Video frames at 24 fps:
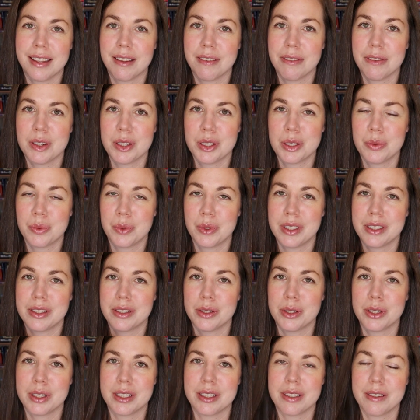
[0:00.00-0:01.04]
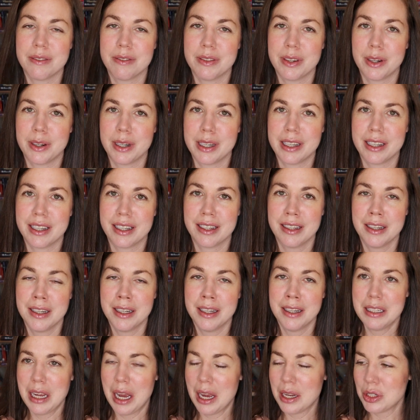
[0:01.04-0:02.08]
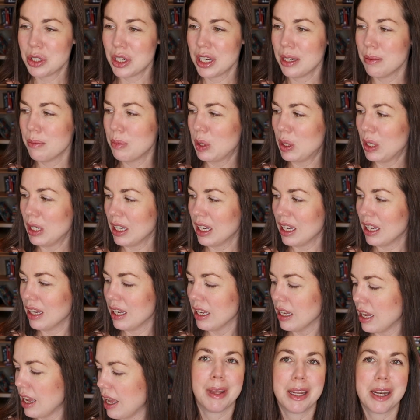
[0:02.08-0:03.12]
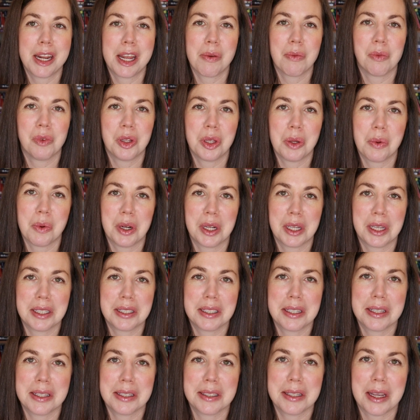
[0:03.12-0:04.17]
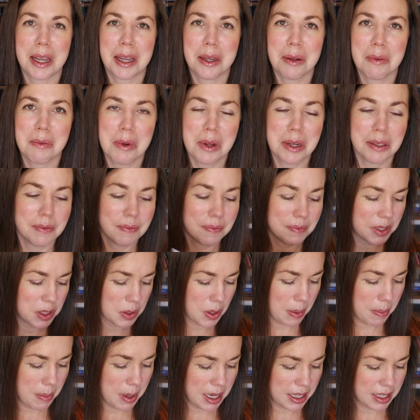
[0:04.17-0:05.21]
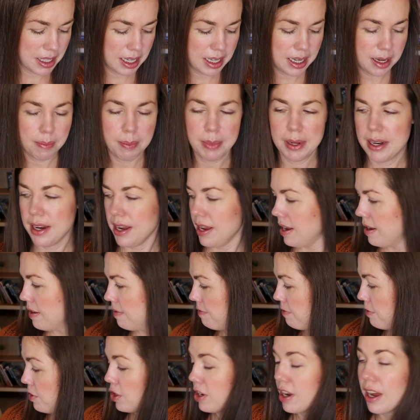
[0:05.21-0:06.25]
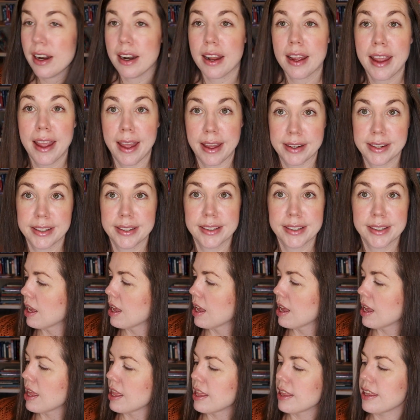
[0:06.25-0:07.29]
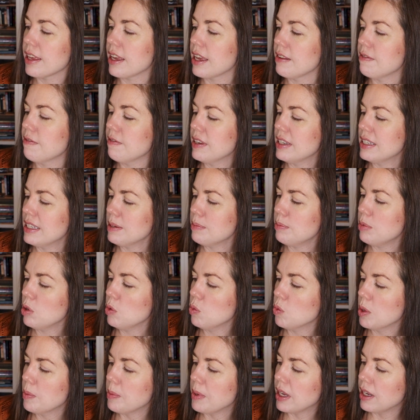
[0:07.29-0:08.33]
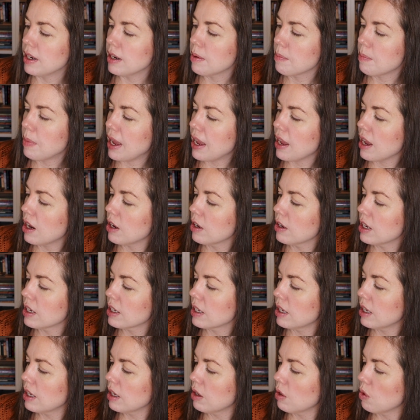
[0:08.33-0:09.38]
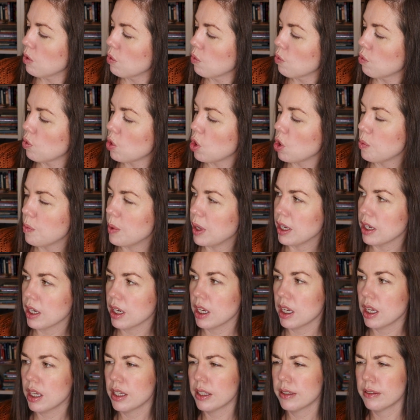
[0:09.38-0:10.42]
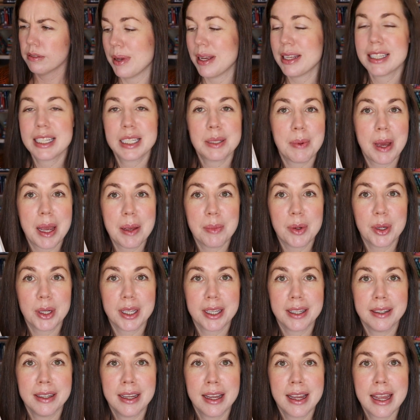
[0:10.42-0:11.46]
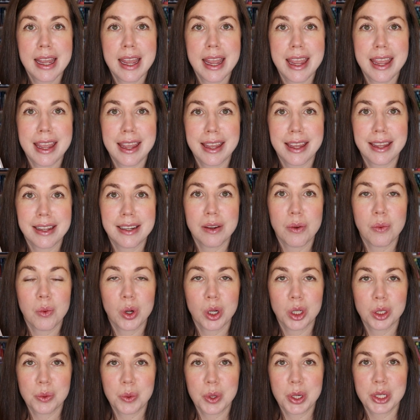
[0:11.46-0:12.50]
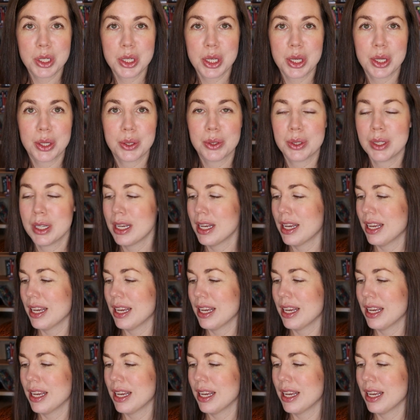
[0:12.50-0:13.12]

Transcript: The first one is just a very touching book, and I really want to get to the second one. So I picked that up and I forgot I had it. The Invisible Woman by Erica Roebuck. It's a spy book in World War II.